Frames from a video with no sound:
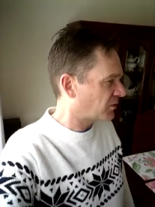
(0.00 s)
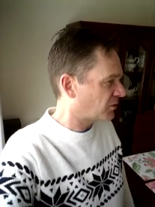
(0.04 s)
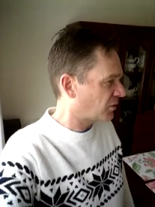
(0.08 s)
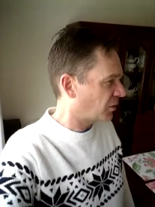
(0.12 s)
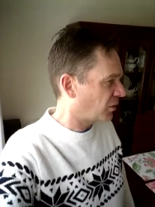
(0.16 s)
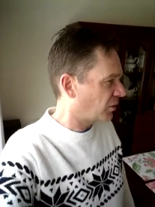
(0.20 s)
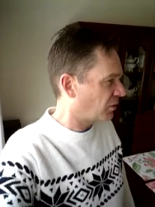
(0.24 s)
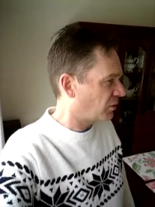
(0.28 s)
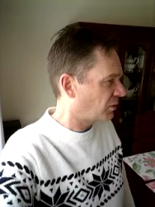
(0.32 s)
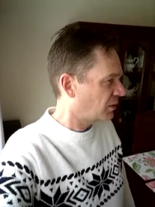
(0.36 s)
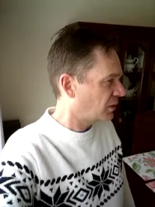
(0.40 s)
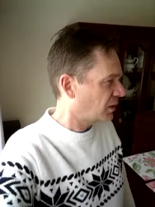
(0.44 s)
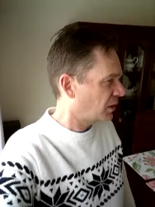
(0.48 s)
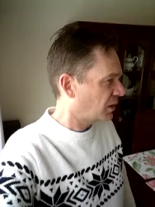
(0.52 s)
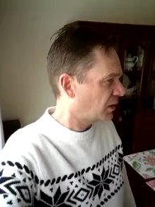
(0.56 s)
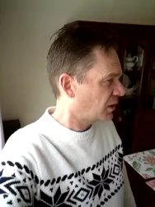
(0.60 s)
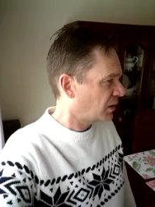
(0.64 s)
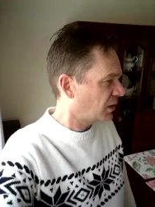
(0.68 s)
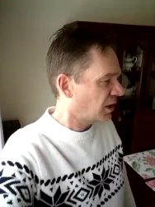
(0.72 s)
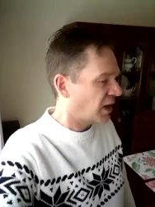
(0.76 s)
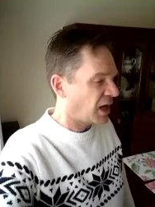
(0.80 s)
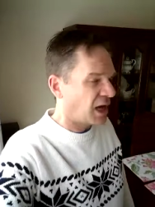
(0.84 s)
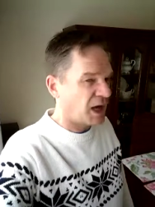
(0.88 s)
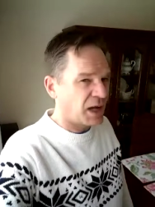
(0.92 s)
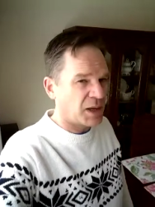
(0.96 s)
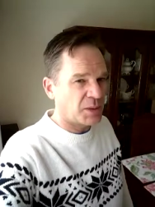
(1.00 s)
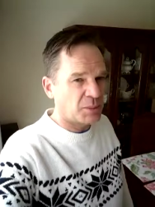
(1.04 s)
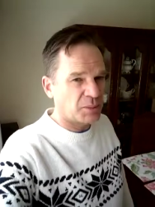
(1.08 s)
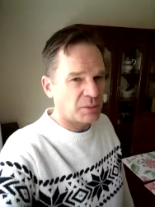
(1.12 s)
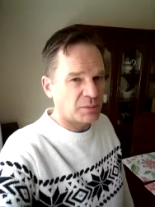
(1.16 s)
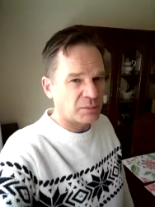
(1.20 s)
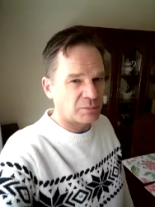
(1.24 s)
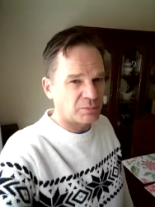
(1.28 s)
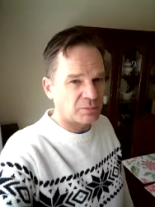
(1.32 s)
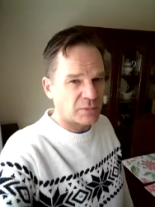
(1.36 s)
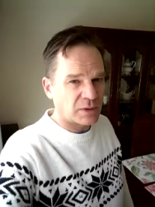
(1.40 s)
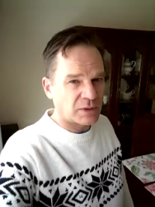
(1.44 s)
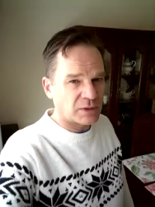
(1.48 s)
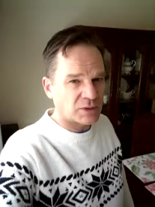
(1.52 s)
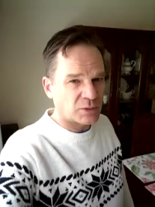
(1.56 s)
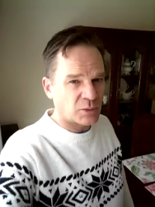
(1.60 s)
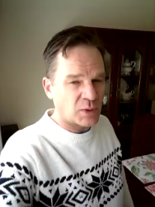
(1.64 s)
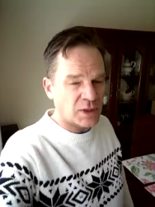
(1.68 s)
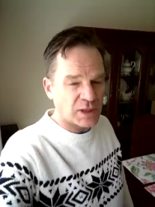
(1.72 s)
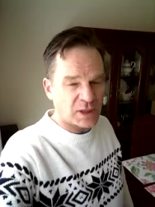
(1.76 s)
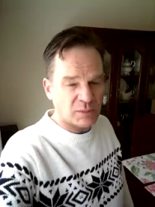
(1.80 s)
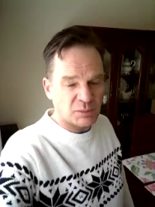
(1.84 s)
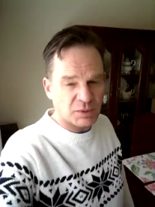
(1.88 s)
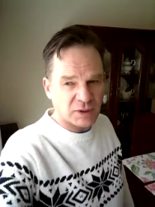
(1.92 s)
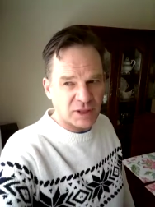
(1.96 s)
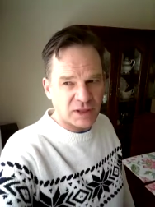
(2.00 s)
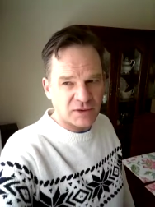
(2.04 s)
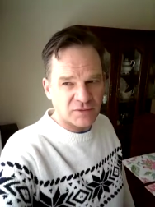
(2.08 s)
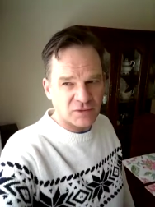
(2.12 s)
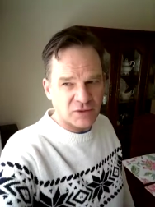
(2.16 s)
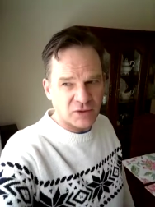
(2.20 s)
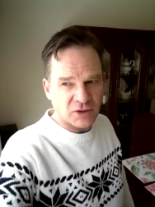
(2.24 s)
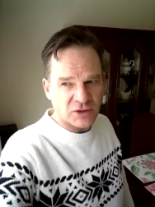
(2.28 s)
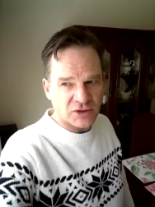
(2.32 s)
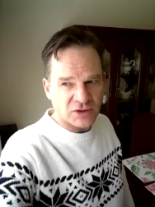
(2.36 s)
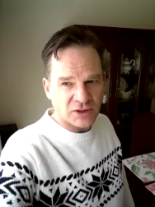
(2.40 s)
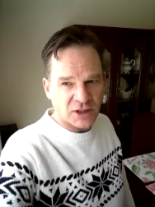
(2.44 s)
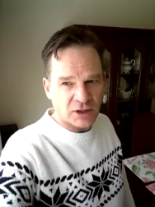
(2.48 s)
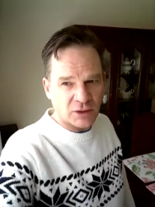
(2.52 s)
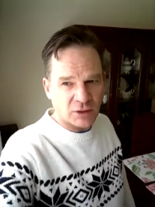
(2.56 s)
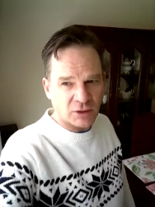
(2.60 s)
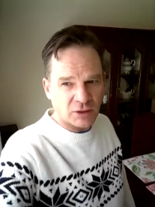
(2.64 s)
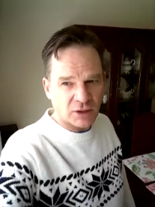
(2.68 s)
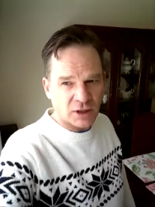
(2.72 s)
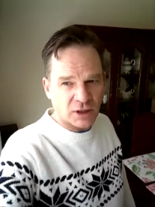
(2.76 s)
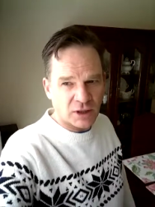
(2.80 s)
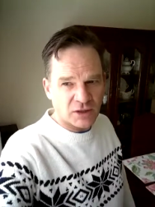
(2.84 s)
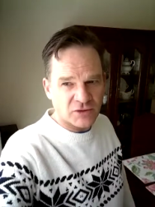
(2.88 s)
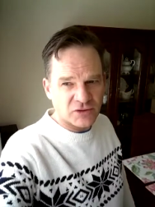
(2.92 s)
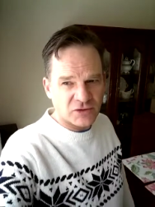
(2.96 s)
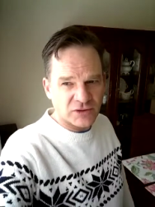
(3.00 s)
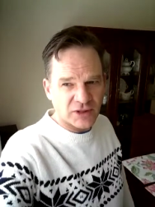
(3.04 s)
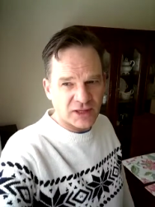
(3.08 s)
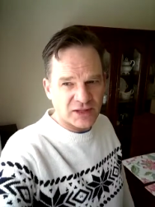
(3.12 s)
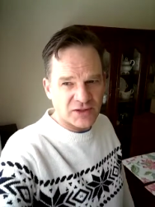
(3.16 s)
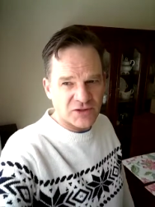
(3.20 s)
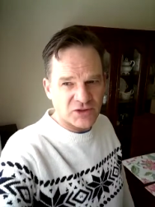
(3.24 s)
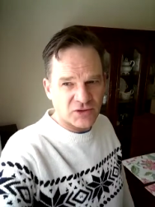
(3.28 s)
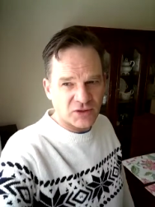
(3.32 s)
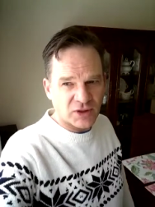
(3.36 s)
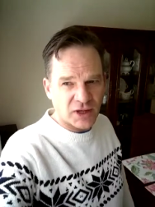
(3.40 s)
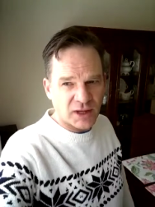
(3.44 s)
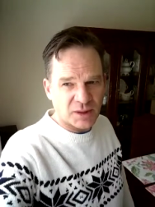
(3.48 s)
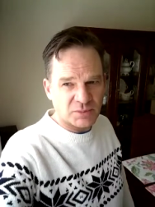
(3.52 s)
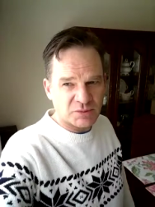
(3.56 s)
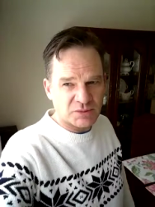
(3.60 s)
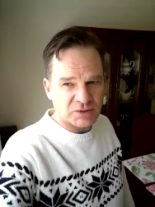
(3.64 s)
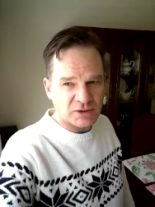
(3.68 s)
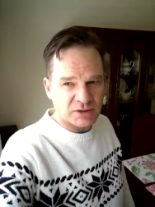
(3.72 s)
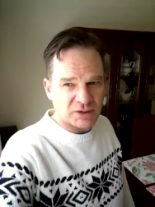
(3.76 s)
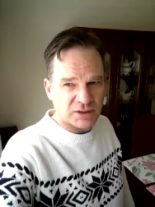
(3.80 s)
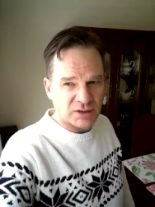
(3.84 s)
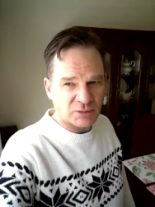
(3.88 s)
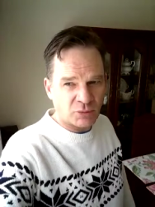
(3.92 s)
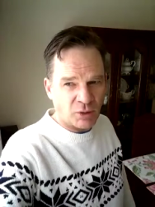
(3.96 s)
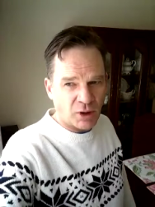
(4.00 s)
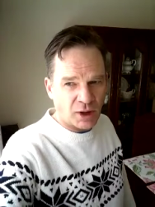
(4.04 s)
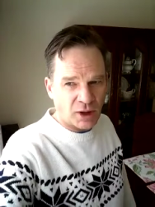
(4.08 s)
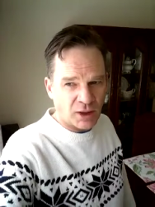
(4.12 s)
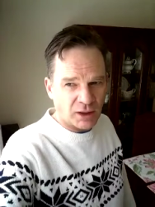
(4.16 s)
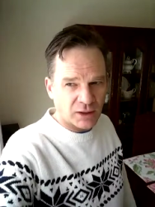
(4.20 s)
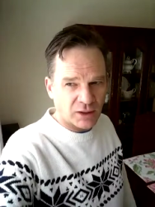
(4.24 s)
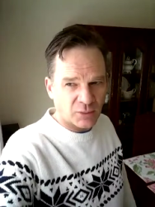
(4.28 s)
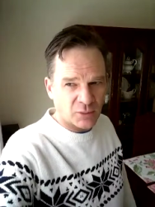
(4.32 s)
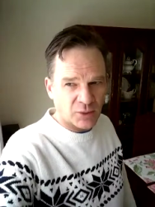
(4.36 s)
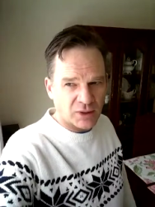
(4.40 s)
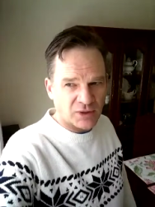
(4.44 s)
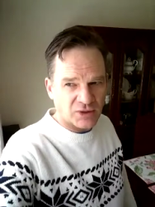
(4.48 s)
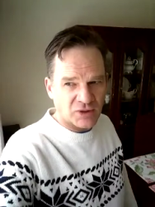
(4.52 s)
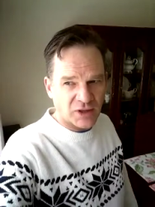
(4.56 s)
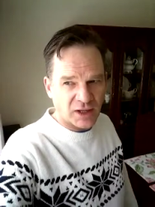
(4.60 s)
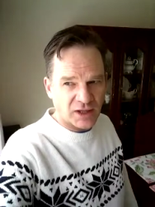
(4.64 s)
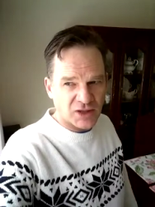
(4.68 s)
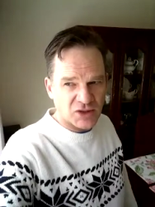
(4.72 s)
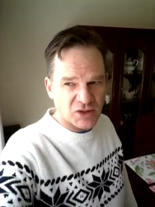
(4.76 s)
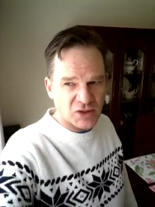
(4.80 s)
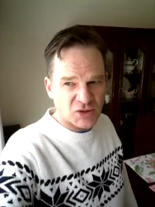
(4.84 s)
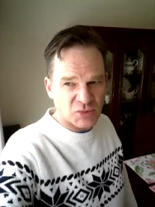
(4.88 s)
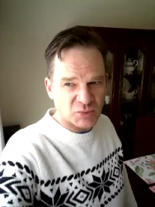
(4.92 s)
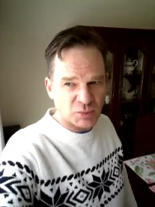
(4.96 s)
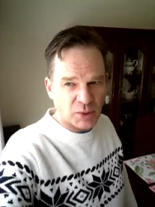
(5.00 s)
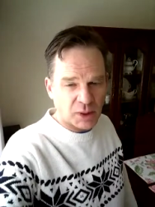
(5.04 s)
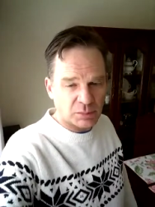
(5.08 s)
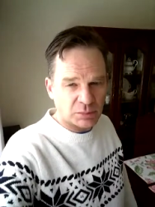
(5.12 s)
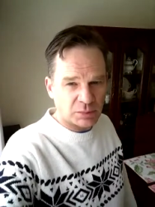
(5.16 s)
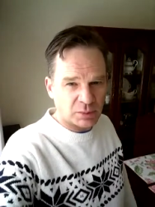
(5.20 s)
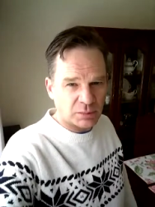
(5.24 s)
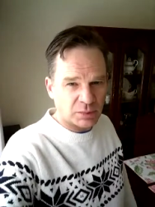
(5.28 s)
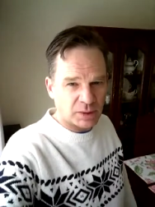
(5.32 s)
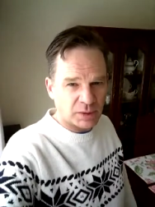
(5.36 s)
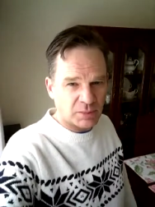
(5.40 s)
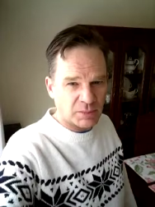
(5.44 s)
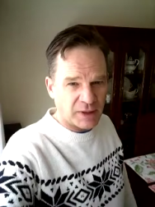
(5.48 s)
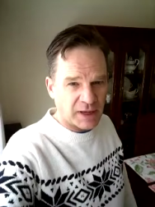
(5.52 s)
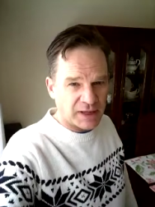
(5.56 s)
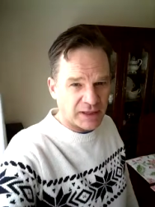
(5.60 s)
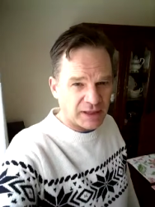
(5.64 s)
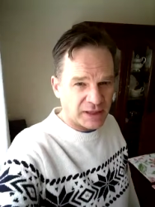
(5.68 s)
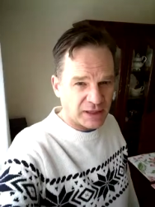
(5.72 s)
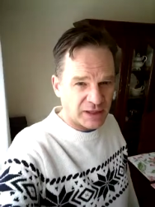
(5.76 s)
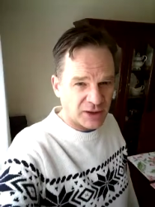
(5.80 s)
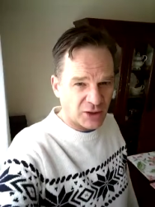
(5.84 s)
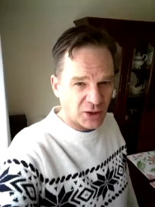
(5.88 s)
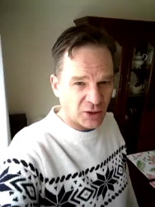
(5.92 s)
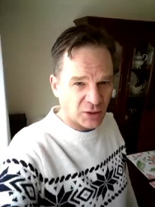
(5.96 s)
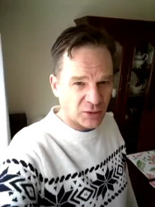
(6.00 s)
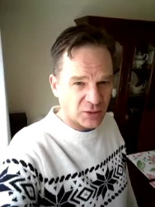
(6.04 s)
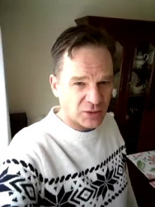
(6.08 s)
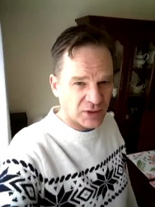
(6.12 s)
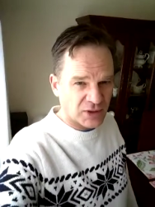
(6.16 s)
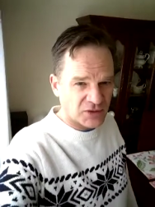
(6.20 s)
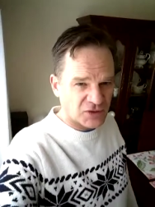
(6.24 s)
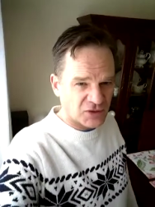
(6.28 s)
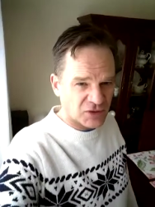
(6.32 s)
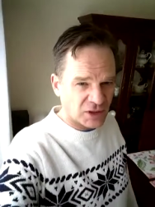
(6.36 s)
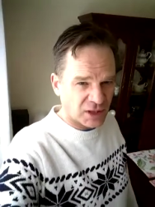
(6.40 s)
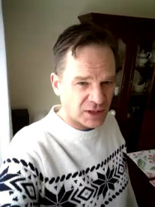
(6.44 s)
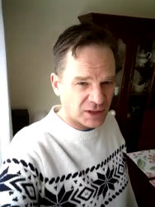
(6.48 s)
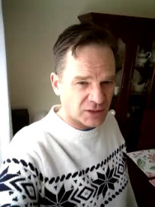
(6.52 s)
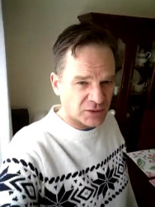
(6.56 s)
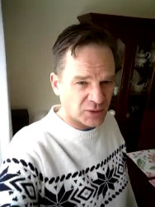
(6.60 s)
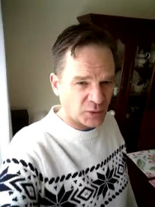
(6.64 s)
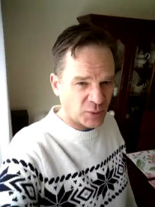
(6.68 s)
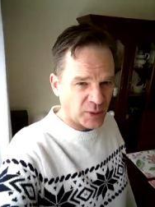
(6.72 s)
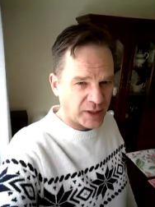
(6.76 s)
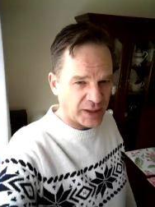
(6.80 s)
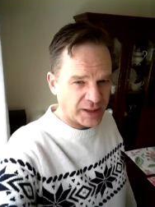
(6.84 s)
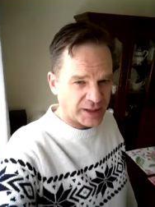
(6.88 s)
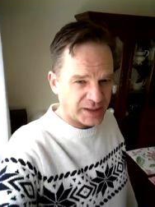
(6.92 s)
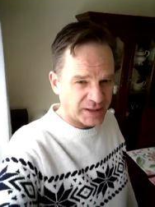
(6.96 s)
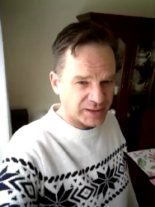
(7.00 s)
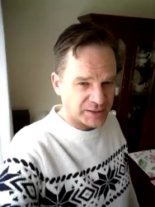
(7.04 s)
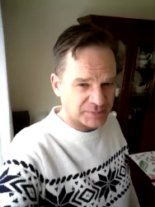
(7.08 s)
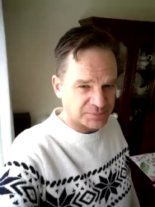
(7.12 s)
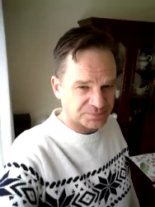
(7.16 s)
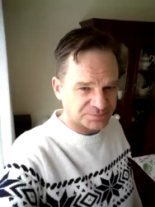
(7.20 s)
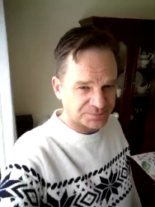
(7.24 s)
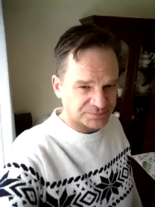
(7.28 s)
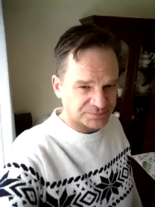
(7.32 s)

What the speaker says: So I'm quite a believer in tarot cards, unless they're absolutely wrong, in which case it's probably my ego that's got in the way.